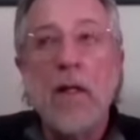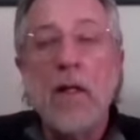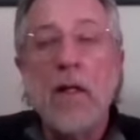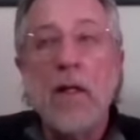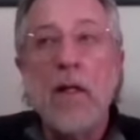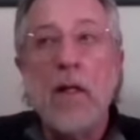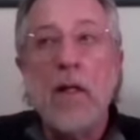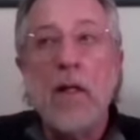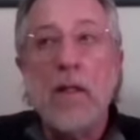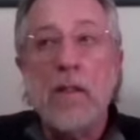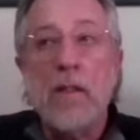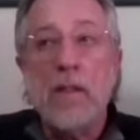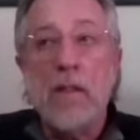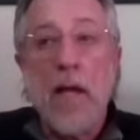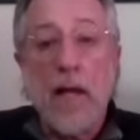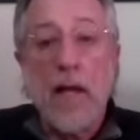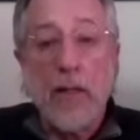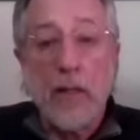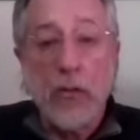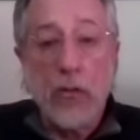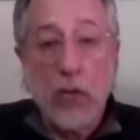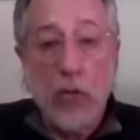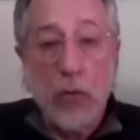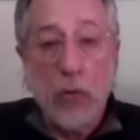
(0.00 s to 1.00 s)
is
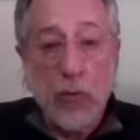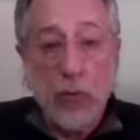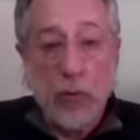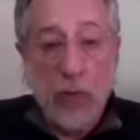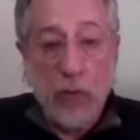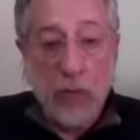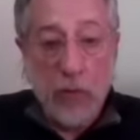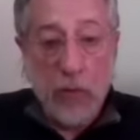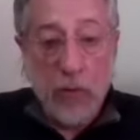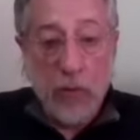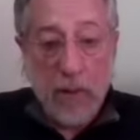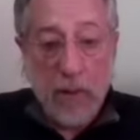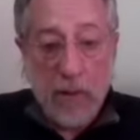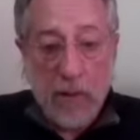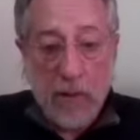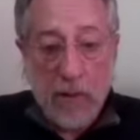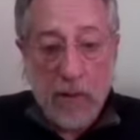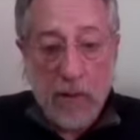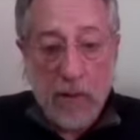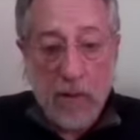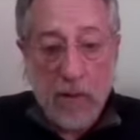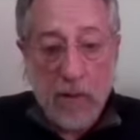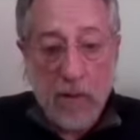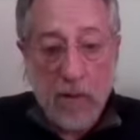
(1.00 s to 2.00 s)
as you pursue
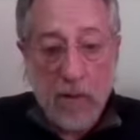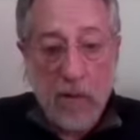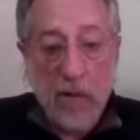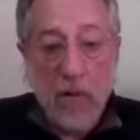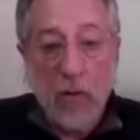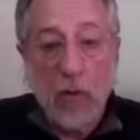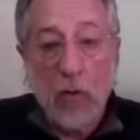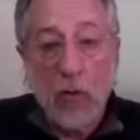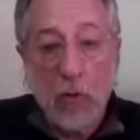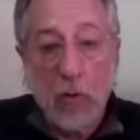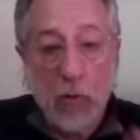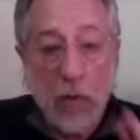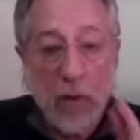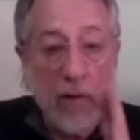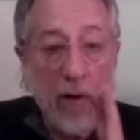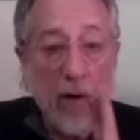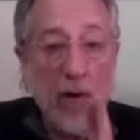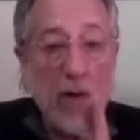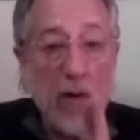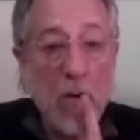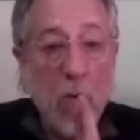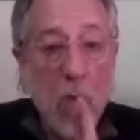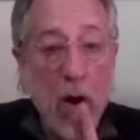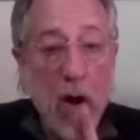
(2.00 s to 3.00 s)
this, you would be
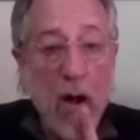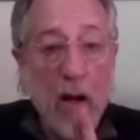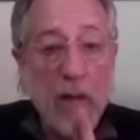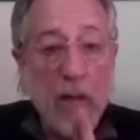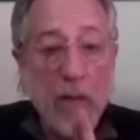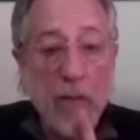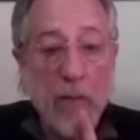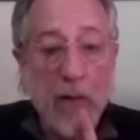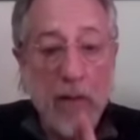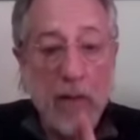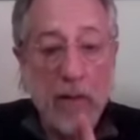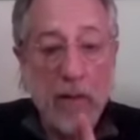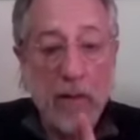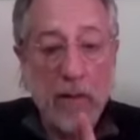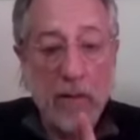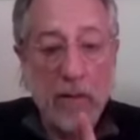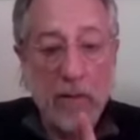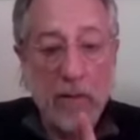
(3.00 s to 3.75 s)
very quiet about it.